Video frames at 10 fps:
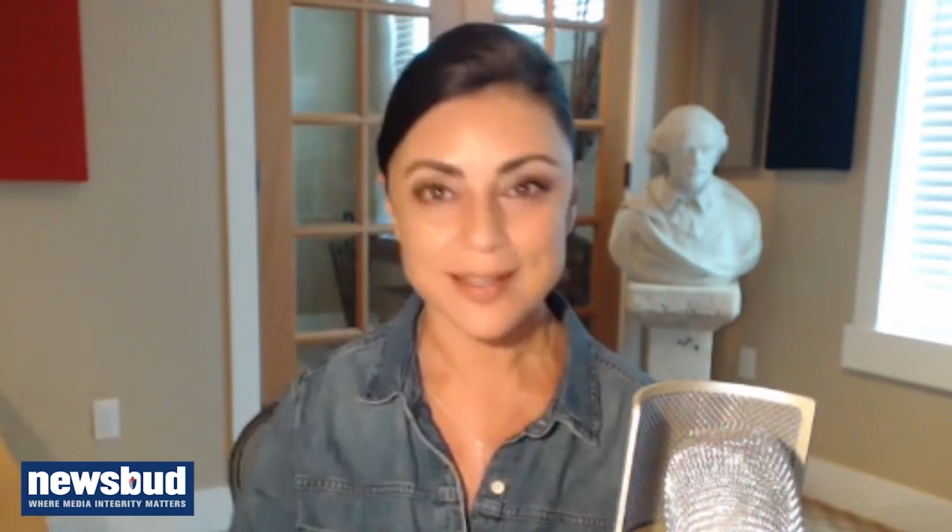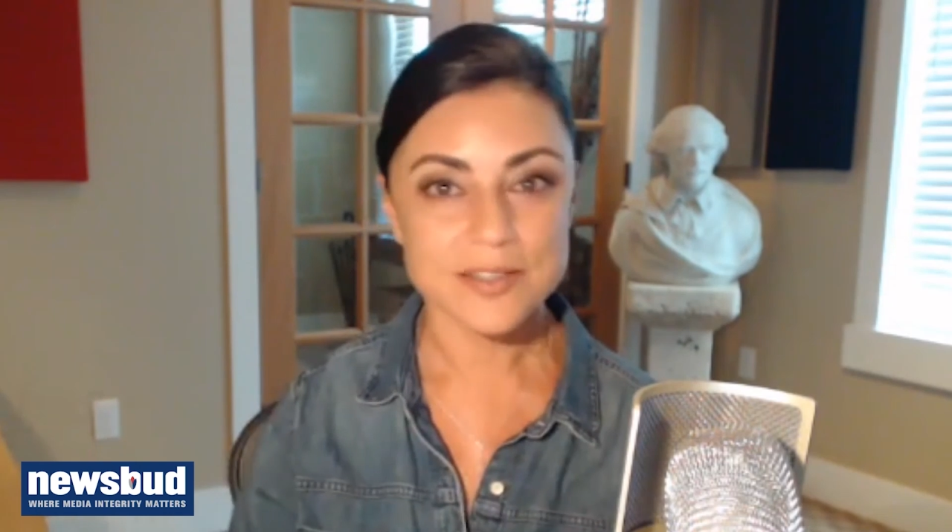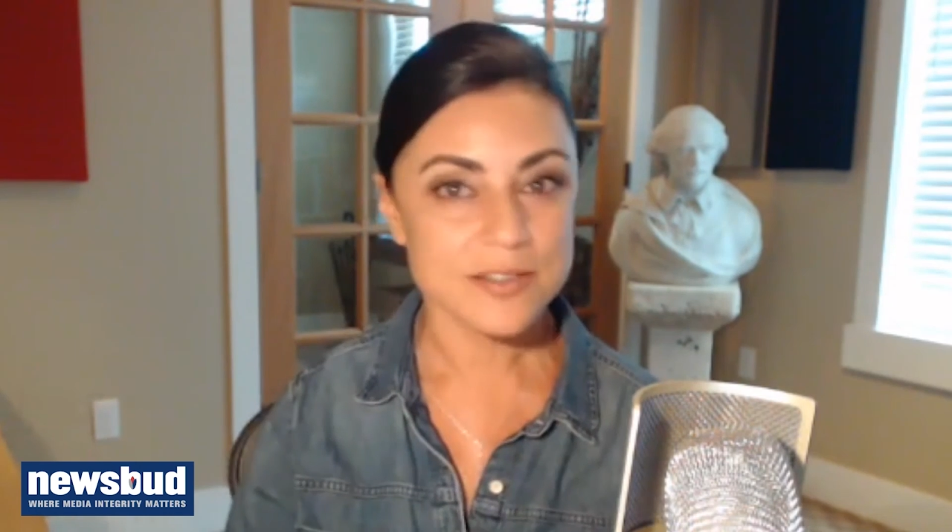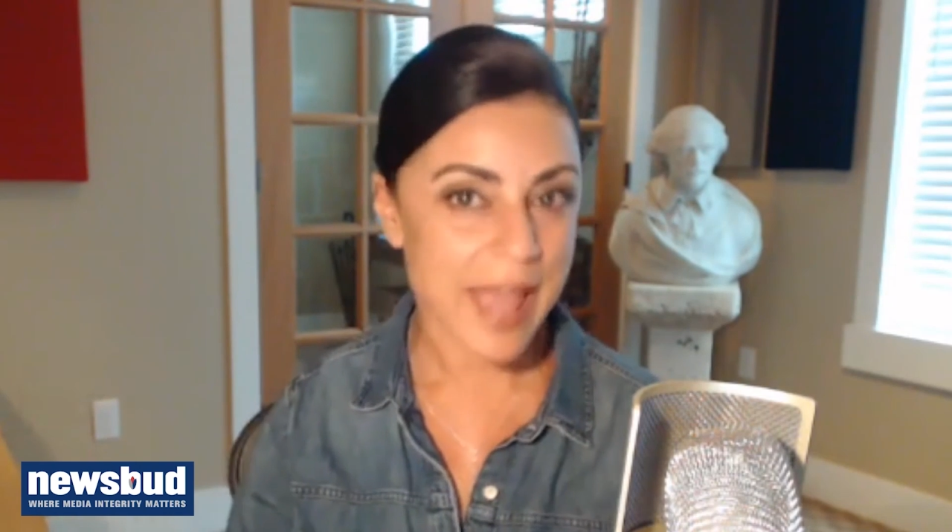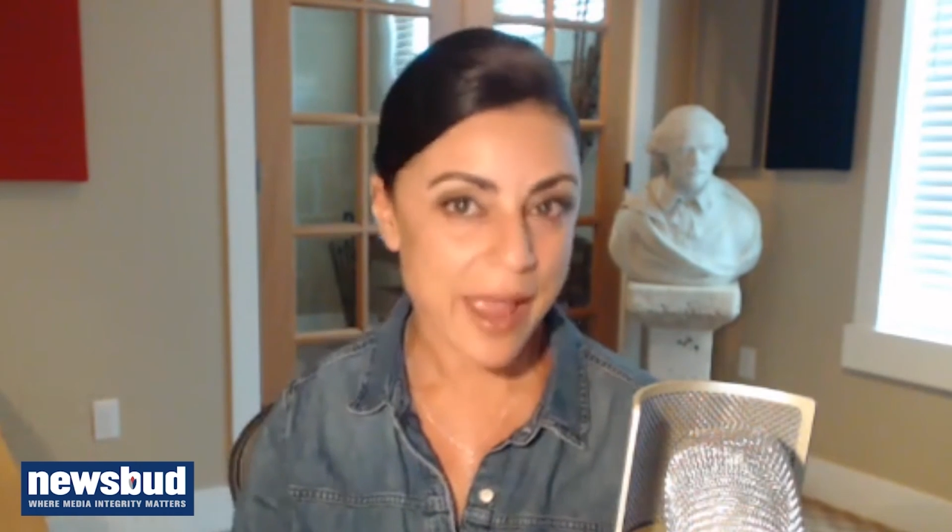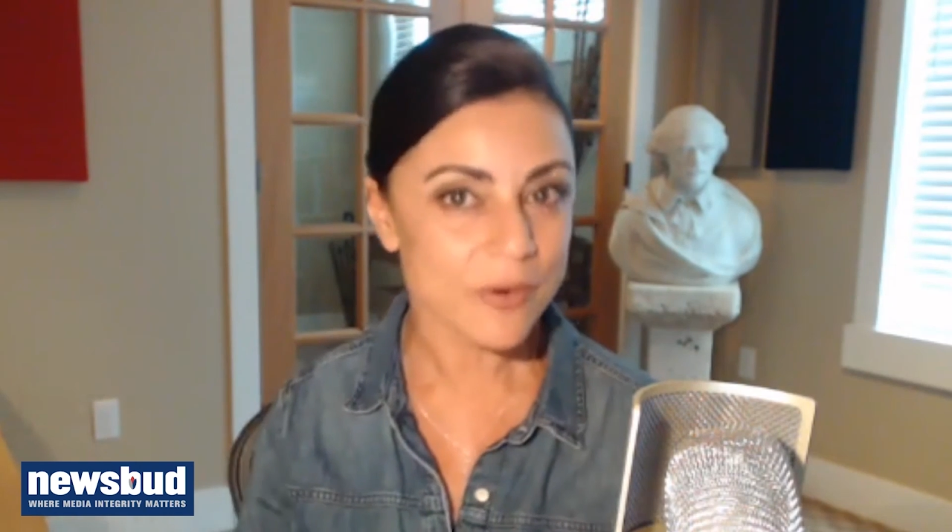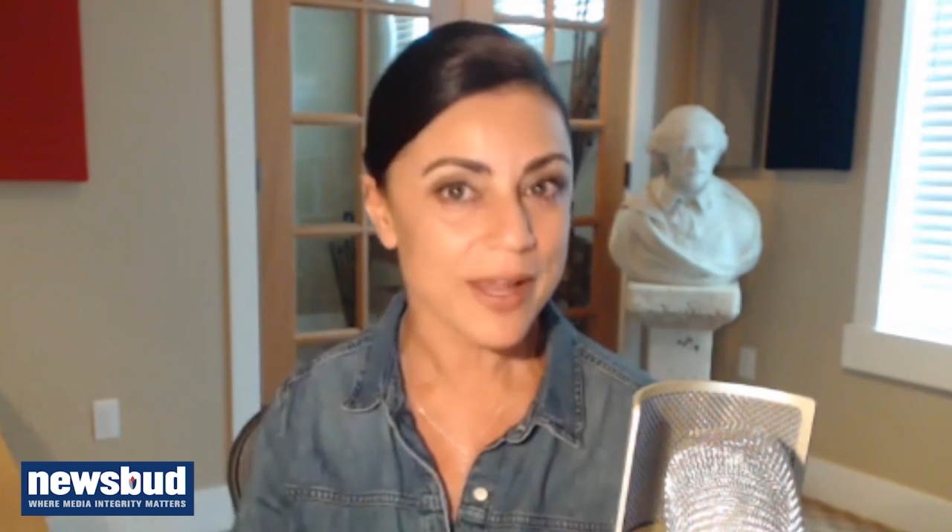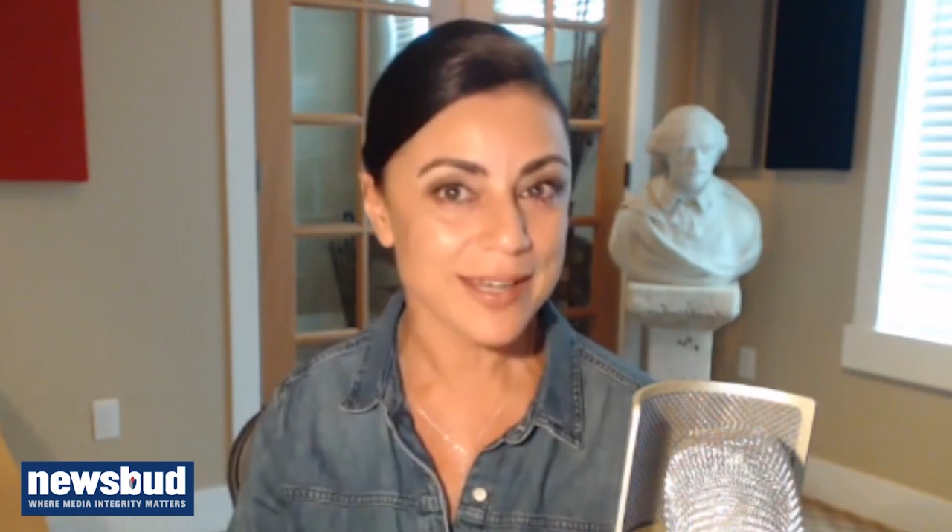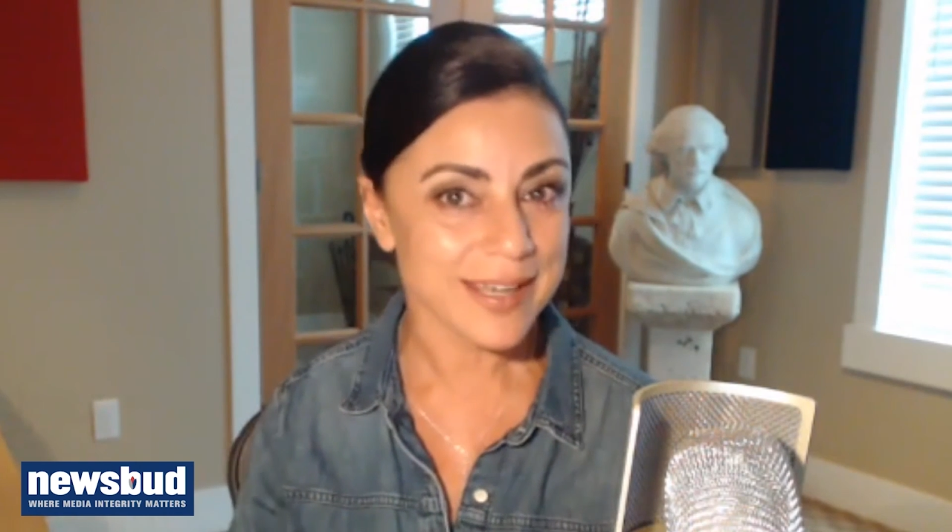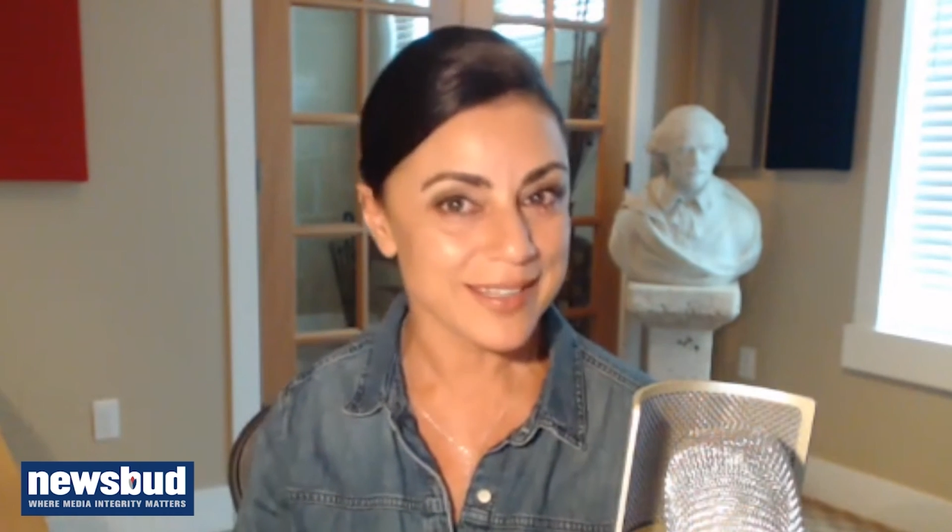
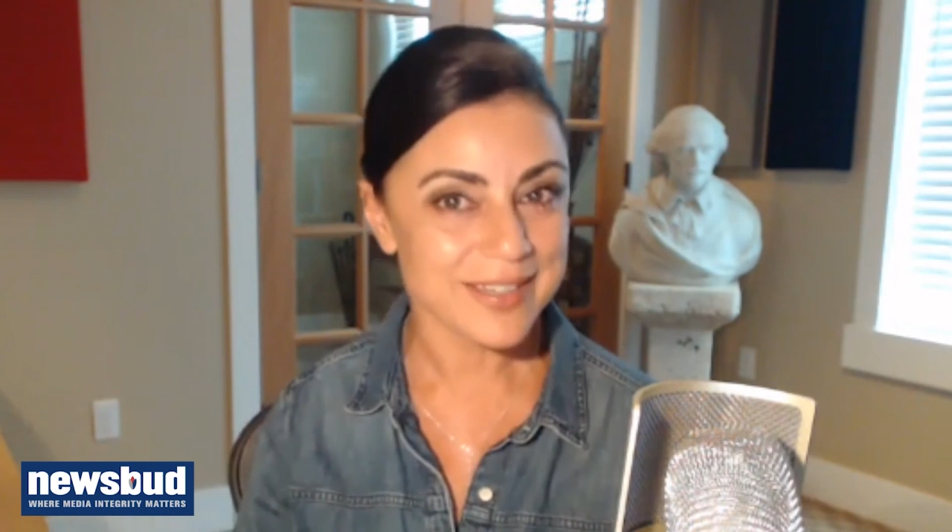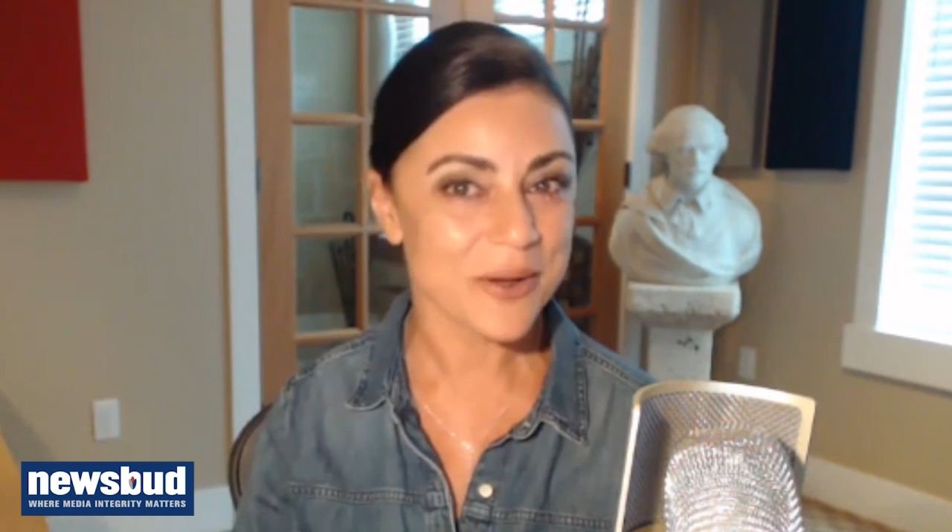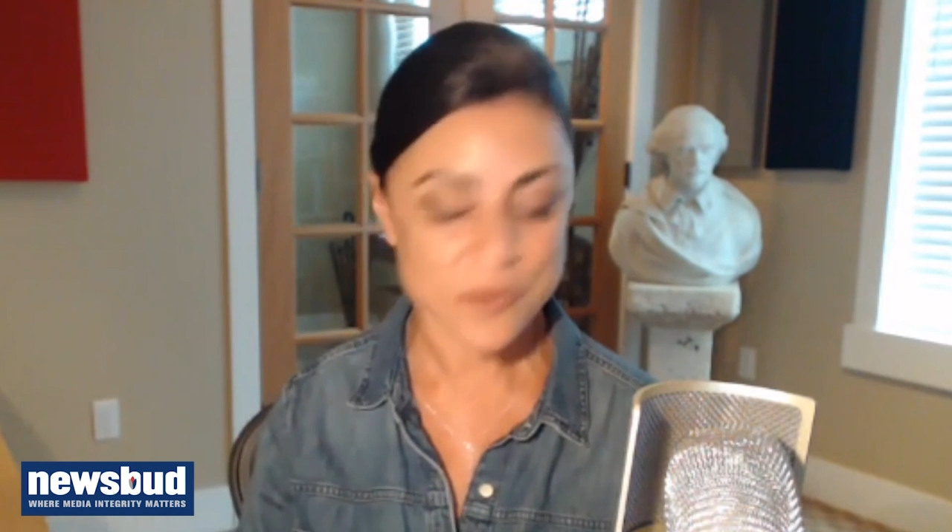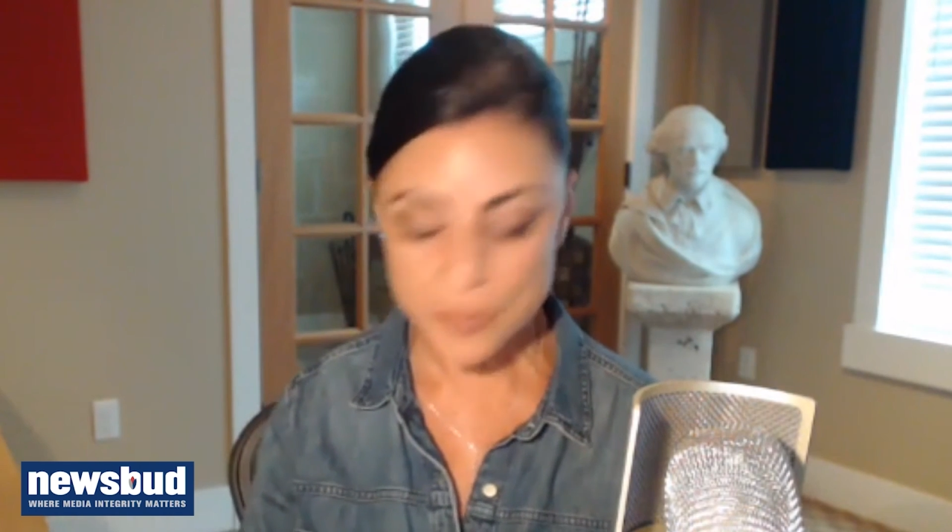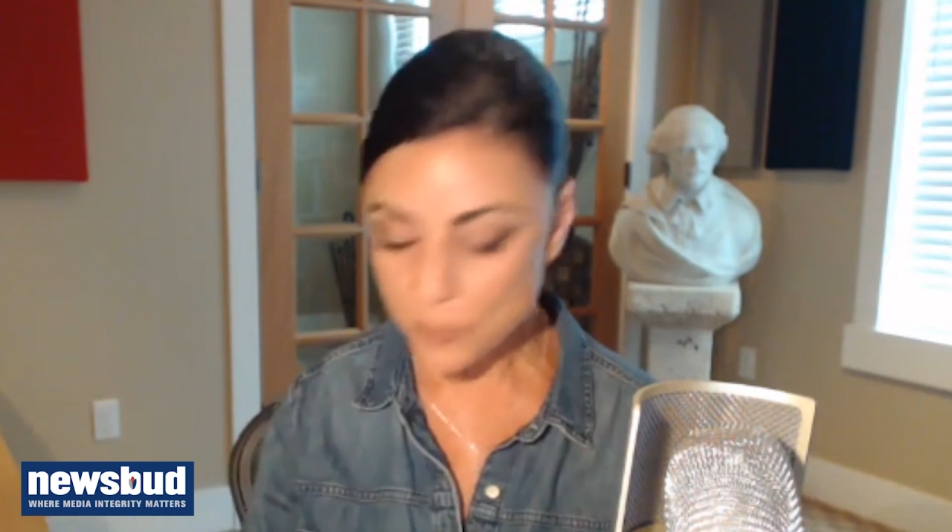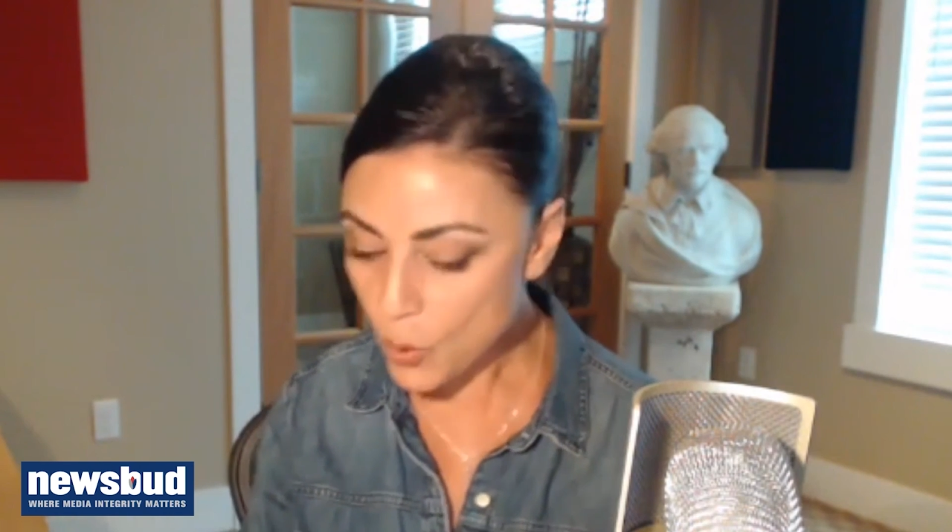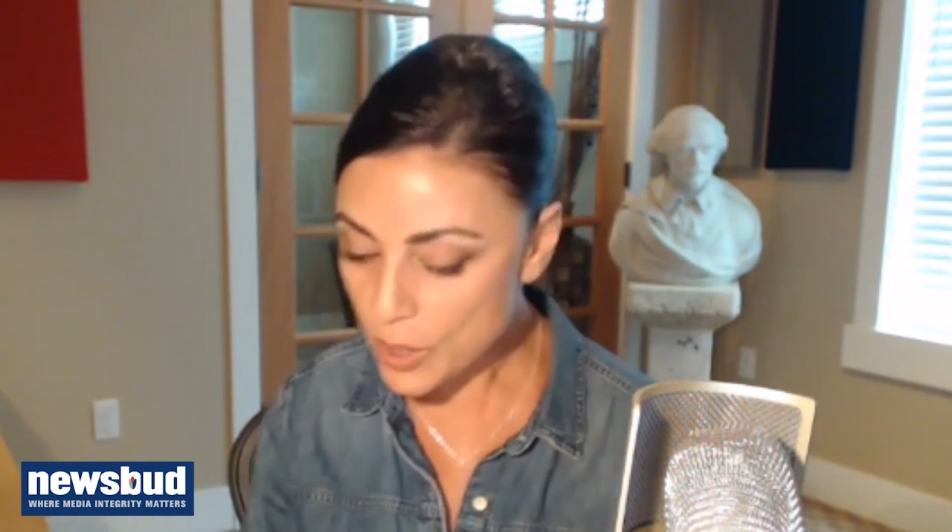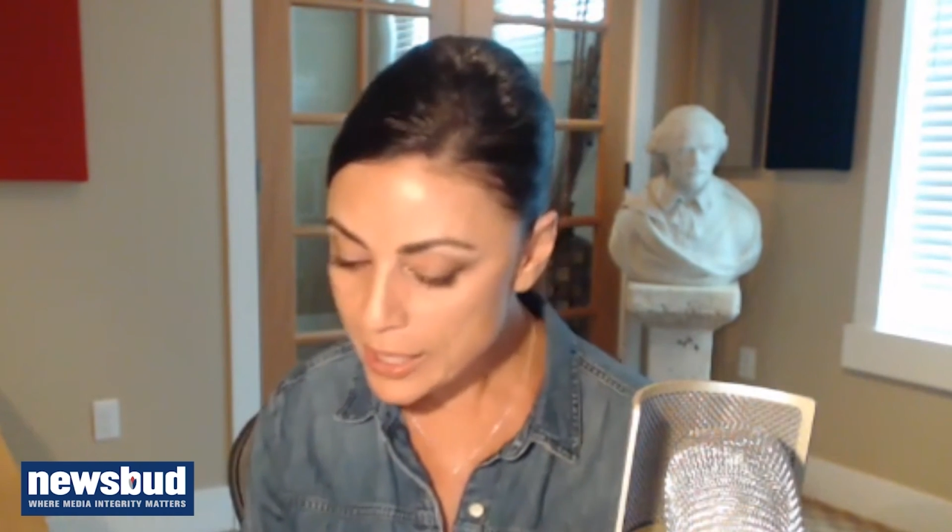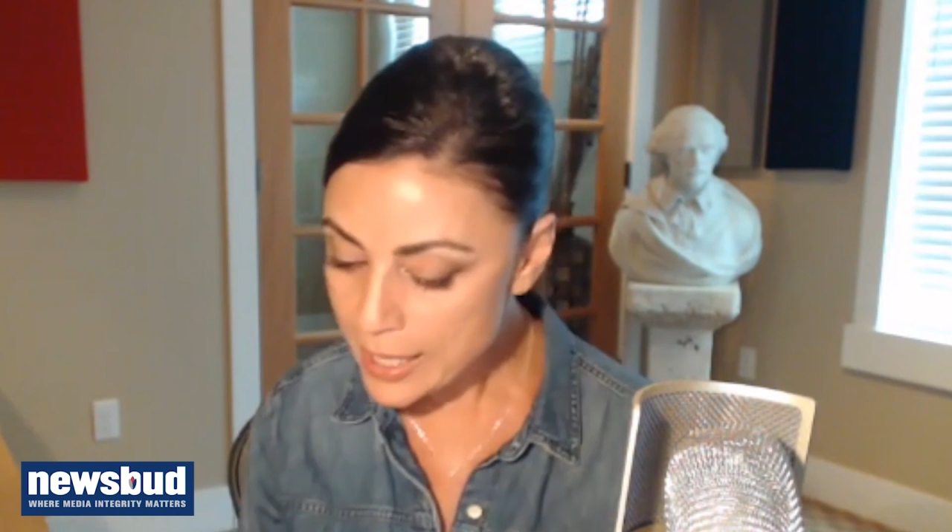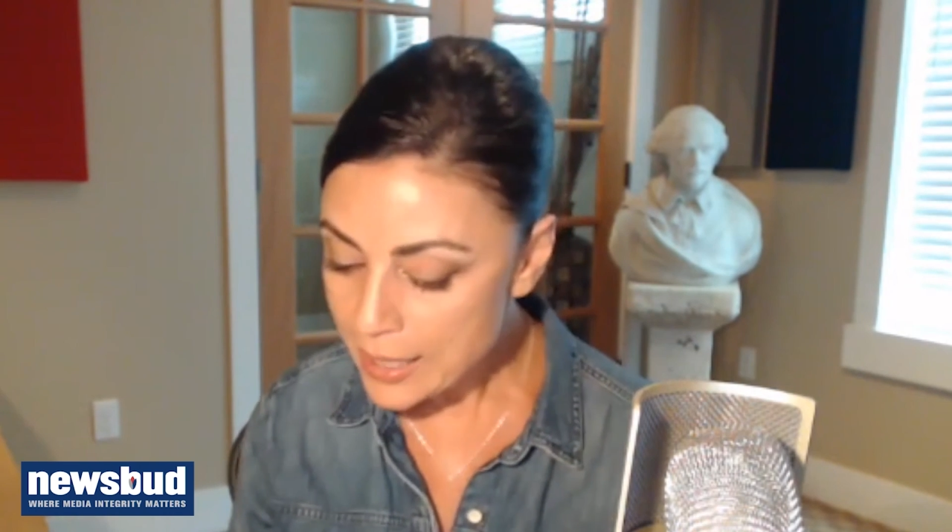narrated report